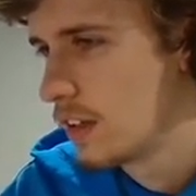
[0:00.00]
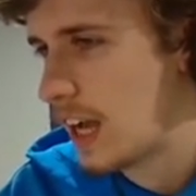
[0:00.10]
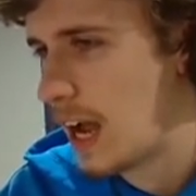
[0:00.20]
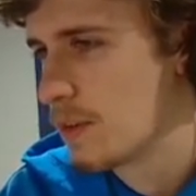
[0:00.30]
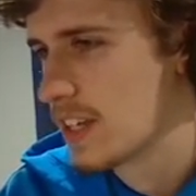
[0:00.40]

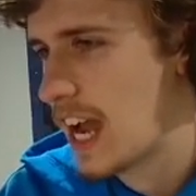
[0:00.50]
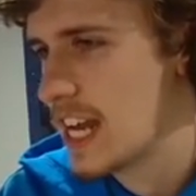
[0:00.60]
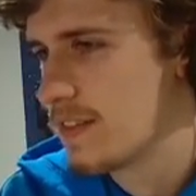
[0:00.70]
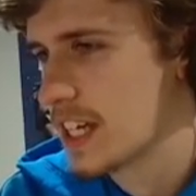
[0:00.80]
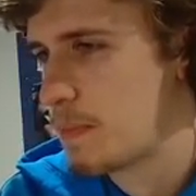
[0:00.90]
I was kind
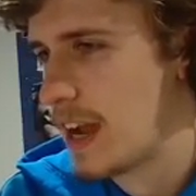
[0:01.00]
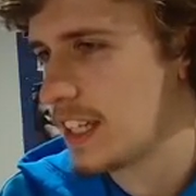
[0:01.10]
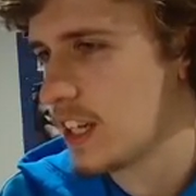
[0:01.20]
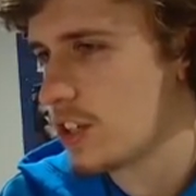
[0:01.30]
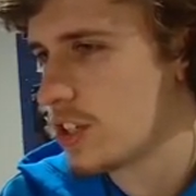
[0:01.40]
of
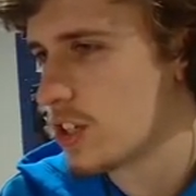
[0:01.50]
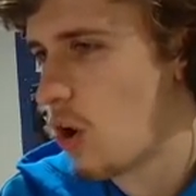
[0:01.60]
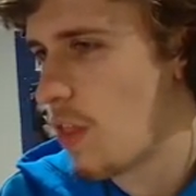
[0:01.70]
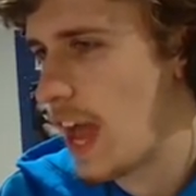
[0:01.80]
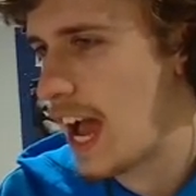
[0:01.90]
expecting us to
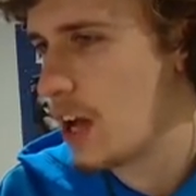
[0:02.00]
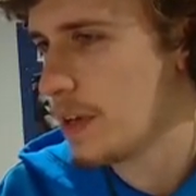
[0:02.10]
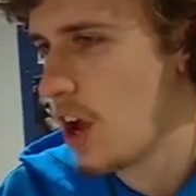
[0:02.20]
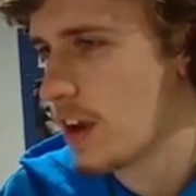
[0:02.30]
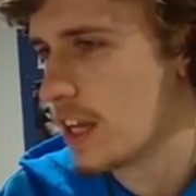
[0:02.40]
score that, I'll be
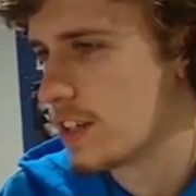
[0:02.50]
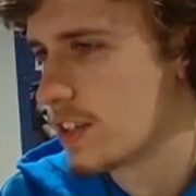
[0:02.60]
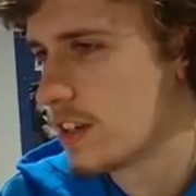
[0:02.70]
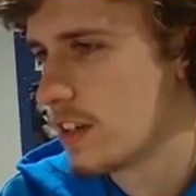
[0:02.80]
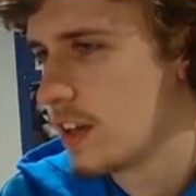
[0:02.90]

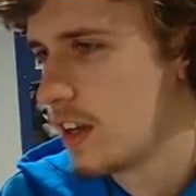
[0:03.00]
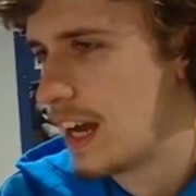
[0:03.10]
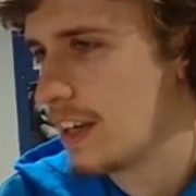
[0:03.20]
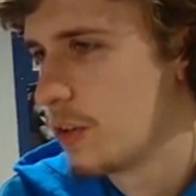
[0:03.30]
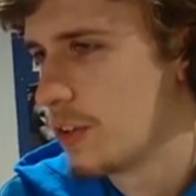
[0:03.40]
honest.
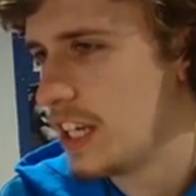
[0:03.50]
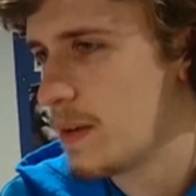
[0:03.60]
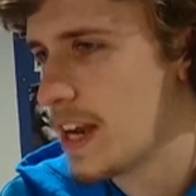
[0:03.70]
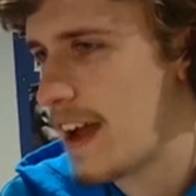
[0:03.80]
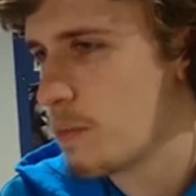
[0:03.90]
I thought DM
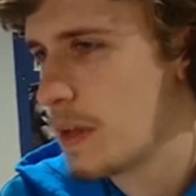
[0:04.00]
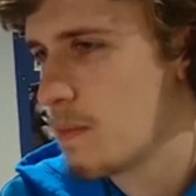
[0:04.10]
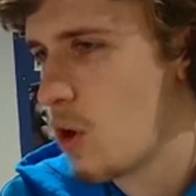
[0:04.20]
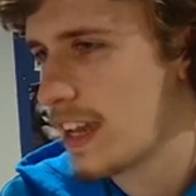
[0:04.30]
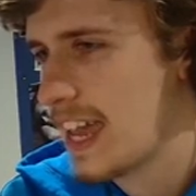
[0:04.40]
would have a bit
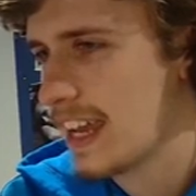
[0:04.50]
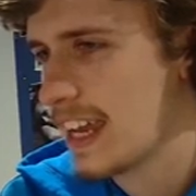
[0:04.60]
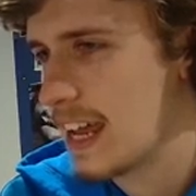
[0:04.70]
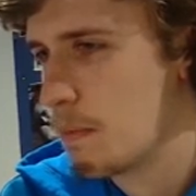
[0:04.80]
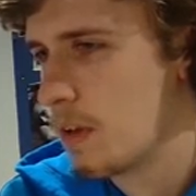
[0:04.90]
more kick in
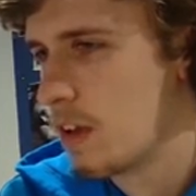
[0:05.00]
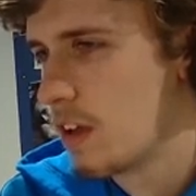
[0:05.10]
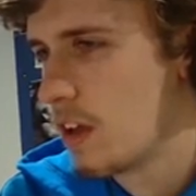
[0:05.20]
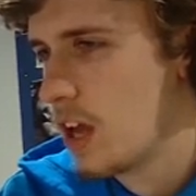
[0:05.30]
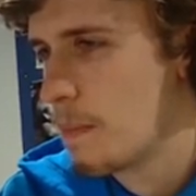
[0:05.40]
him.
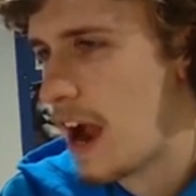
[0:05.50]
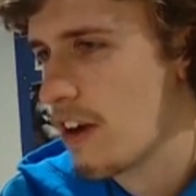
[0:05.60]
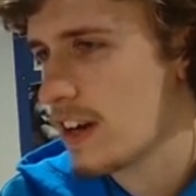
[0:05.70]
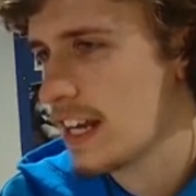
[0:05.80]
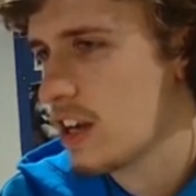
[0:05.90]

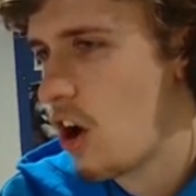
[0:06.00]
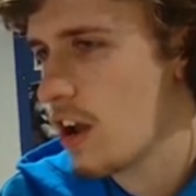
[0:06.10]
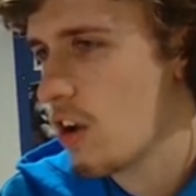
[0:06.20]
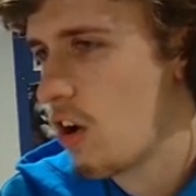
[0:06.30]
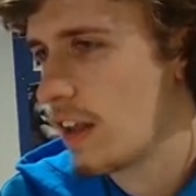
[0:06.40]
Apparently not
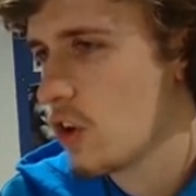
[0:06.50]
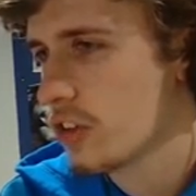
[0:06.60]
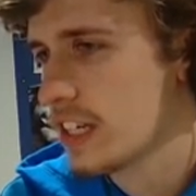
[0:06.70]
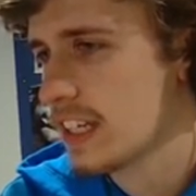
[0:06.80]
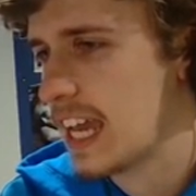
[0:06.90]
at all. Have you all
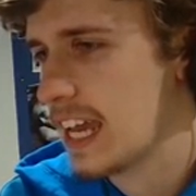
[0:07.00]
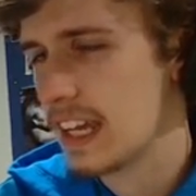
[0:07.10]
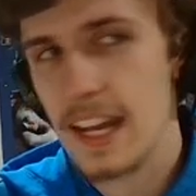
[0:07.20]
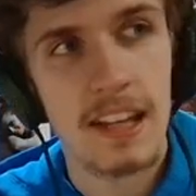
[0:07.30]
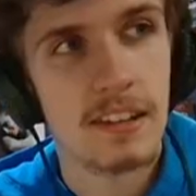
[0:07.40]
seen Kick in
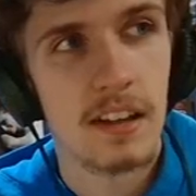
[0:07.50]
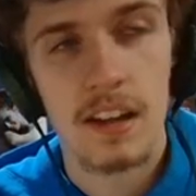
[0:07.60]
It?